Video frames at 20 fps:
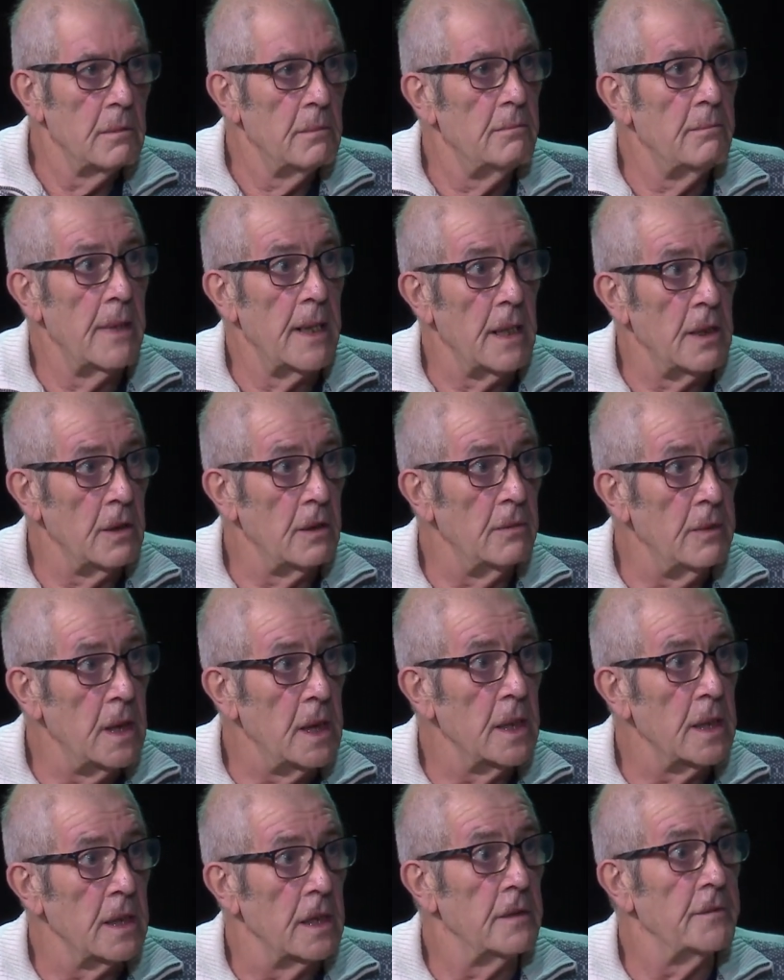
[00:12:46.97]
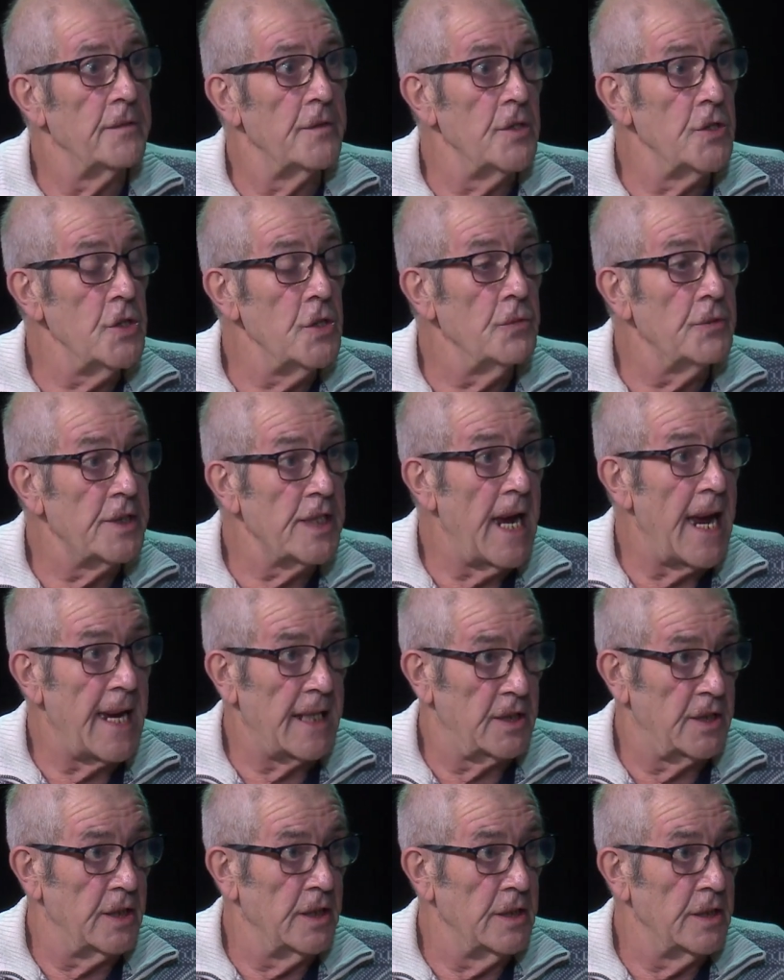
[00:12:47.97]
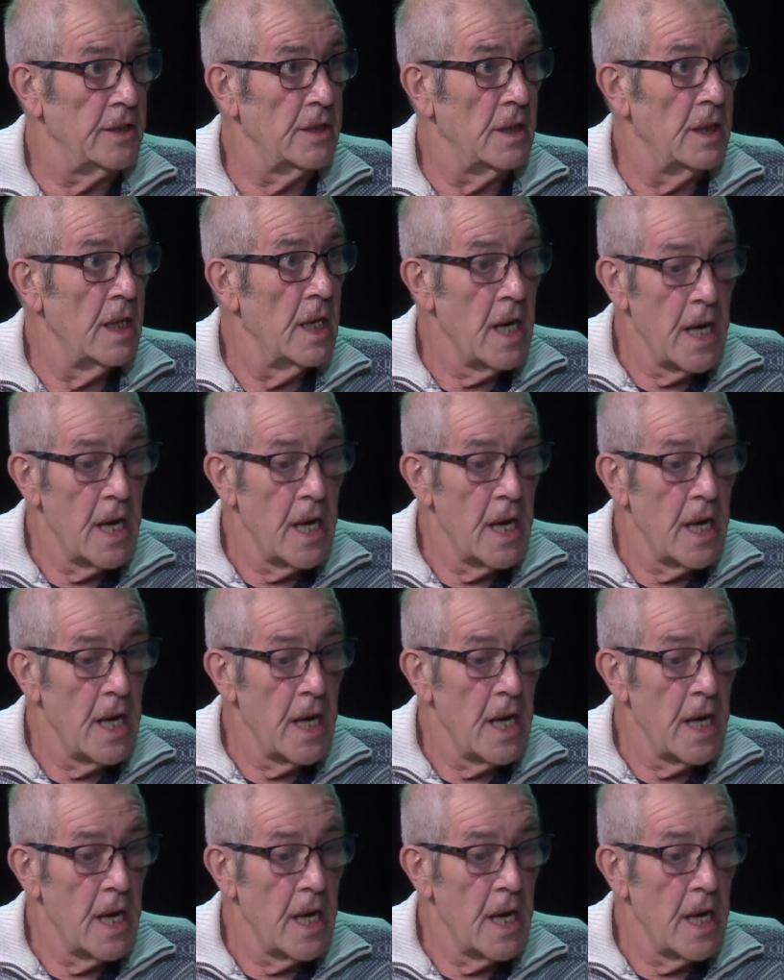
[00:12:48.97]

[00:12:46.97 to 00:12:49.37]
marijuana for new taxes,